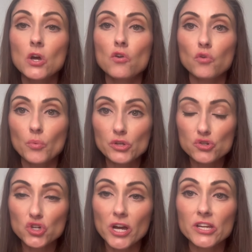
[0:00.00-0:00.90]
for when you're
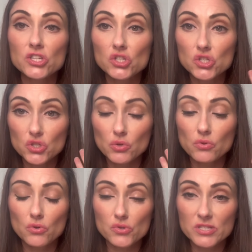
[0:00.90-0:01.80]
trying to soothe
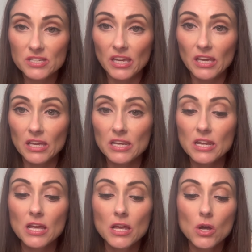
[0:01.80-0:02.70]
your skin,